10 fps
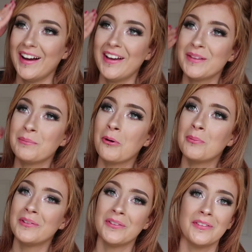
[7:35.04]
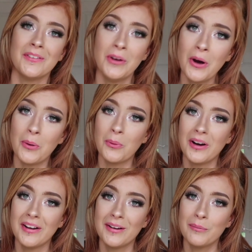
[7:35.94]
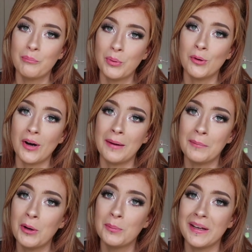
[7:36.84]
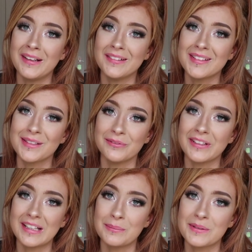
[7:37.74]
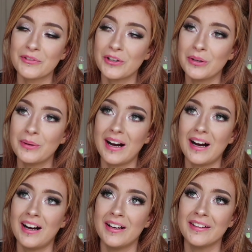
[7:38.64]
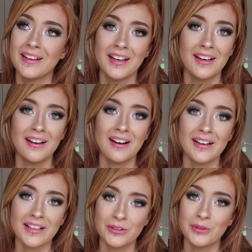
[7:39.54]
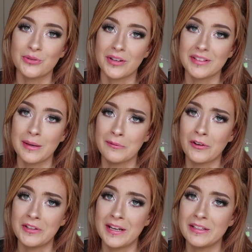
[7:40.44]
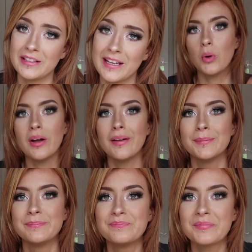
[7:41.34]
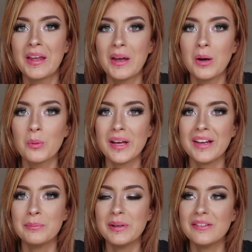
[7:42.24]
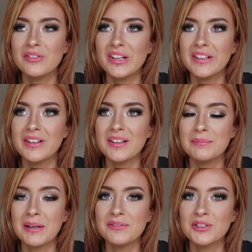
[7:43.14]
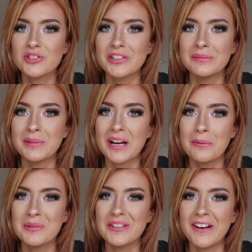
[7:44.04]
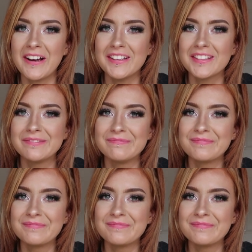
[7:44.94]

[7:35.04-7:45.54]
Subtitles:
at the moment, no. But I'm hoping something comes through and I can do a track day before the end of the year. We had a bit of a malfunction. My camera died,